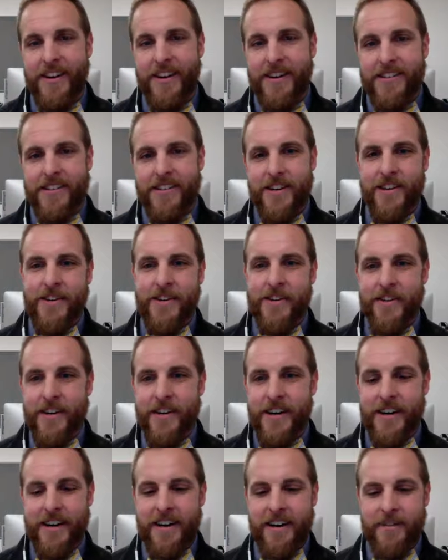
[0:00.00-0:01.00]
So
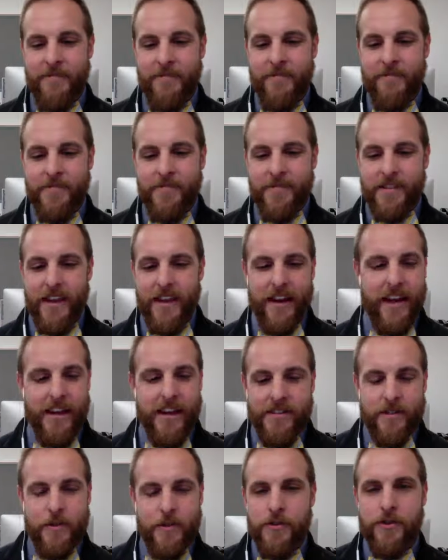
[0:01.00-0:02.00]
again,
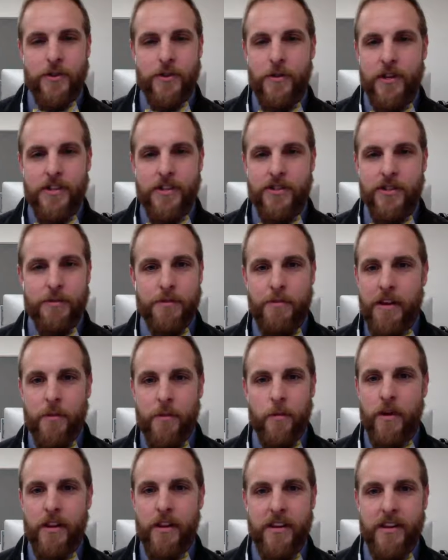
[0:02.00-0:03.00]
it's those students just being
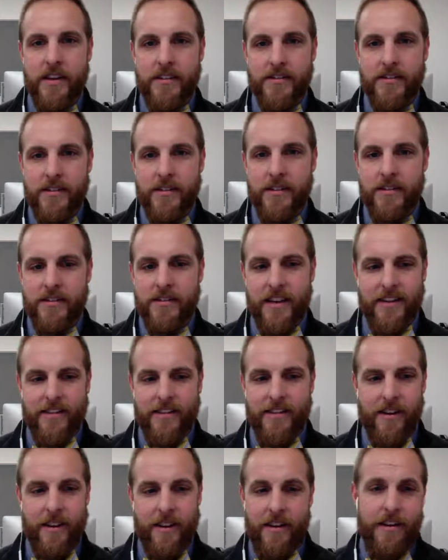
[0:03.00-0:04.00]
willing to say,
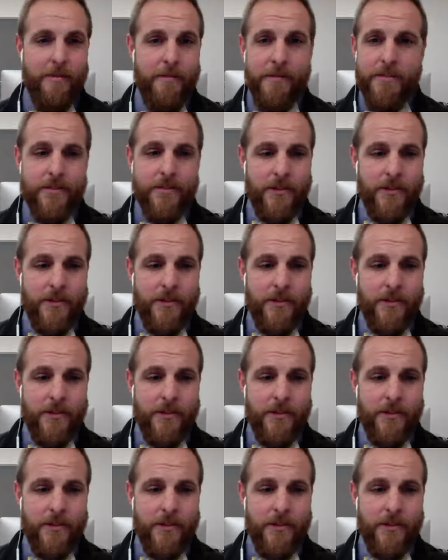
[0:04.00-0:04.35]
all right, Mr.